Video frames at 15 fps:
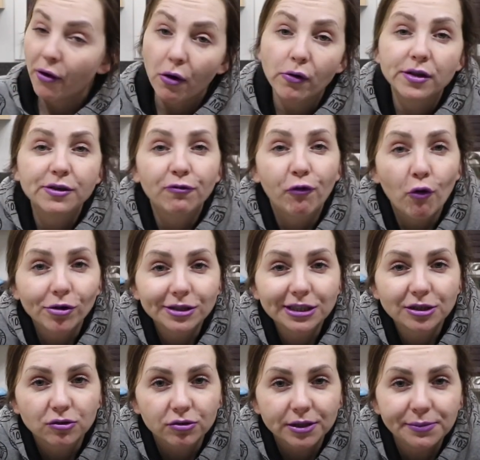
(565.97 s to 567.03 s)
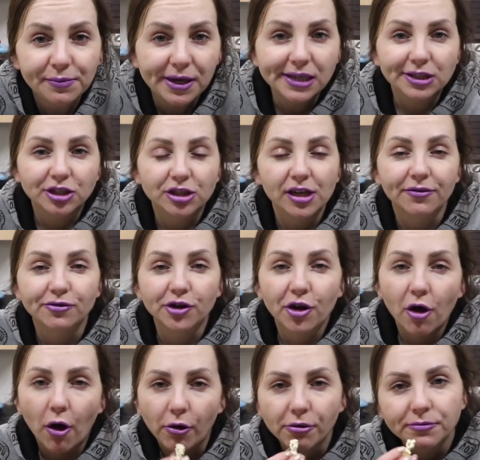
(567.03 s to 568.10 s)
Only 43 minutes left to
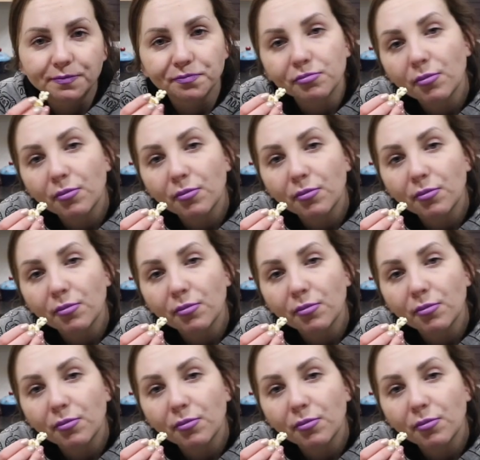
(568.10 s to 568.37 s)
go.